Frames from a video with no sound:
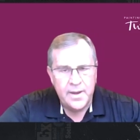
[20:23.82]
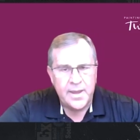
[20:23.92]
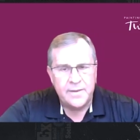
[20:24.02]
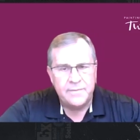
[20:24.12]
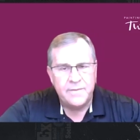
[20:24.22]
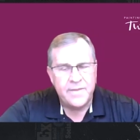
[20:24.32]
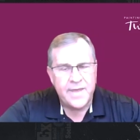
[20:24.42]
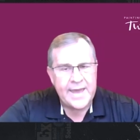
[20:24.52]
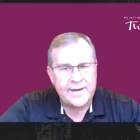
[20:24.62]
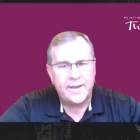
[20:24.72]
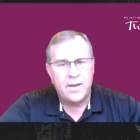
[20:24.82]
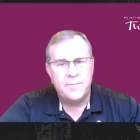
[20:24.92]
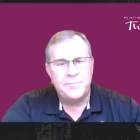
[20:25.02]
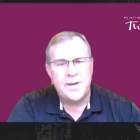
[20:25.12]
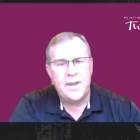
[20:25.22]
And that
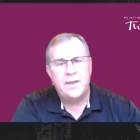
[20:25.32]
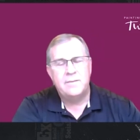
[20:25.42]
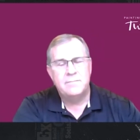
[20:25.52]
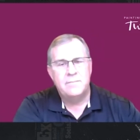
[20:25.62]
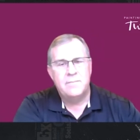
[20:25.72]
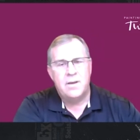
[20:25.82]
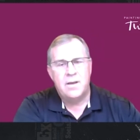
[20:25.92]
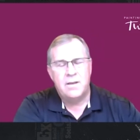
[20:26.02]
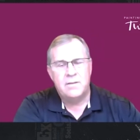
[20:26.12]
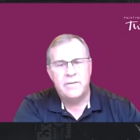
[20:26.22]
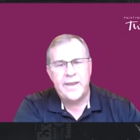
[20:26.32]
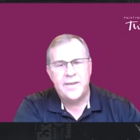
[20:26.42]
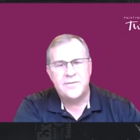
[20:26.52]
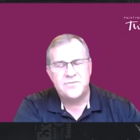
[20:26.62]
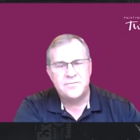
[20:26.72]
company, uh,
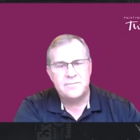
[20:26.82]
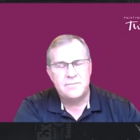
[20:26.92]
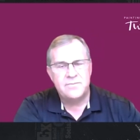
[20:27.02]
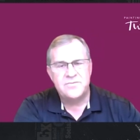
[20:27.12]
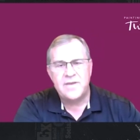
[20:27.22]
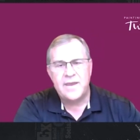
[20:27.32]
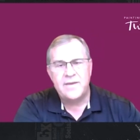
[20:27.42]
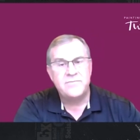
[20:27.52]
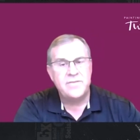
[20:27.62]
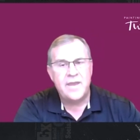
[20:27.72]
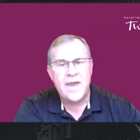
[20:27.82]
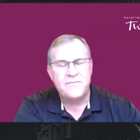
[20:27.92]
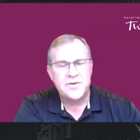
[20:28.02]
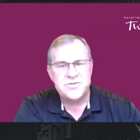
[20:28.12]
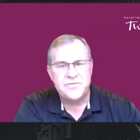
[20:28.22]
Lance, saved the
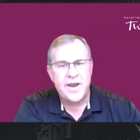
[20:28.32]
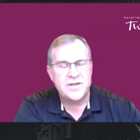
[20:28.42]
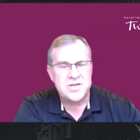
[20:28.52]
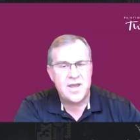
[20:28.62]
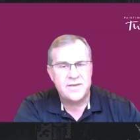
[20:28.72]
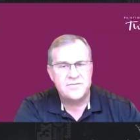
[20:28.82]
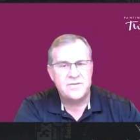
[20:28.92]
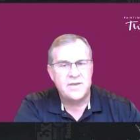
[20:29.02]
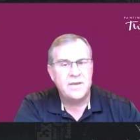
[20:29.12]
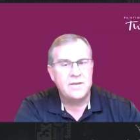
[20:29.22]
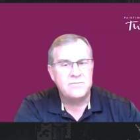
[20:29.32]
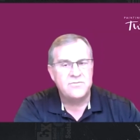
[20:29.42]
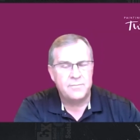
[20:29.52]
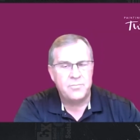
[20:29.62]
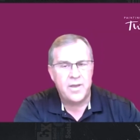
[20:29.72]
average franchisee
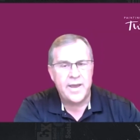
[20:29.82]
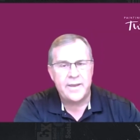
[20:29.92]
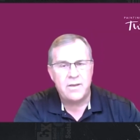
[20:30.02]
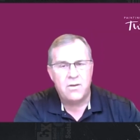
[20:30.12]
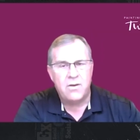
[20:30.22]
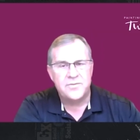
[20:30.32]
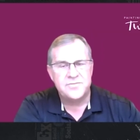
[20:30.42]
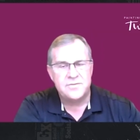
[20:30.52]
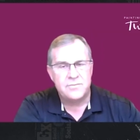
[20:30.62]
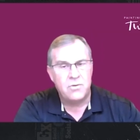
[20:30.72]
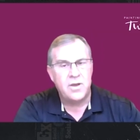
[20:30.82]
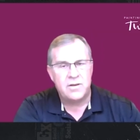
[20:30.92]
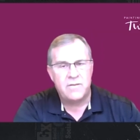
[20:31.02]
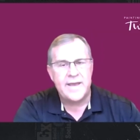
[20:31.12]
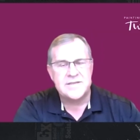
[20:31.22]
and supply costs to
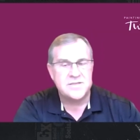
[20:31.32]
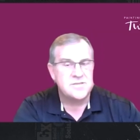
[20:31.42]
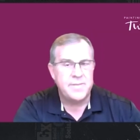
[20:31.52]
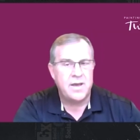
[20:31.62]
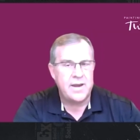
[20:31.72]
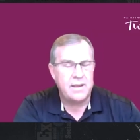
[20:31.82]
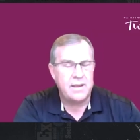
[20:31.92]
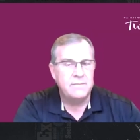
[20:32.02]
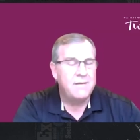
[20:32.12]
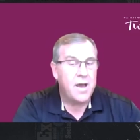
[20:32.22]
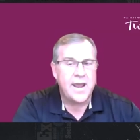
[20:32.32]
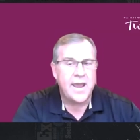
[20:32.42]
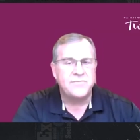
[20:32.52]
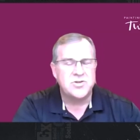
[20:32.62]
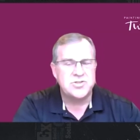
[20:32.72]
run classes about, on
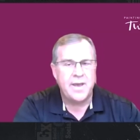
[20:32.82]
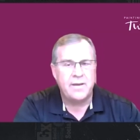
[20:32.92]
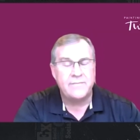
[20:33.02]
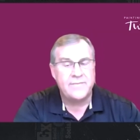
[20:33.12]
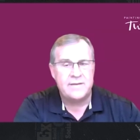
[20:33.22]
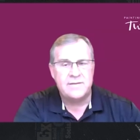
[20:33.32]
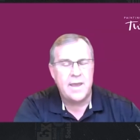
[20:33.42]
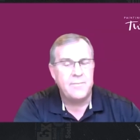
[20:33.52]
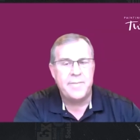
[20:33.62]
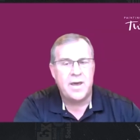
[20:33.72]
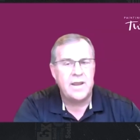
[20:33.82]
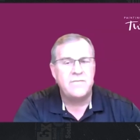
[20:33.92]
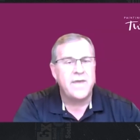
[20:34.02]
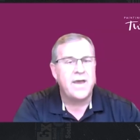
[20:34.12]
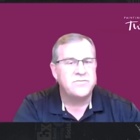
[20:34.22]
average, about at that time, about
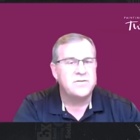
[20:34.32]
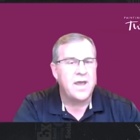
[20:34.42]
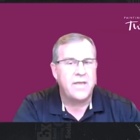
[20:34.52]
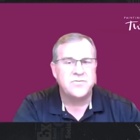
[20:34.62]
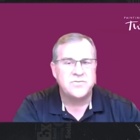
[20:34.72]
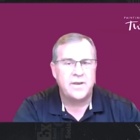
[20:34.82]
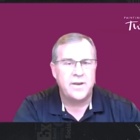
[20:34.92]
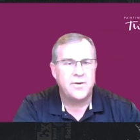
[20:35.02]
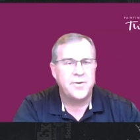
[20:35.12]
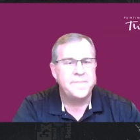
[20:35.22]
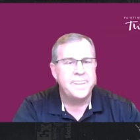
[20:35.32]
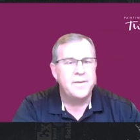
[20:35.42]
eight thousand dollars a year.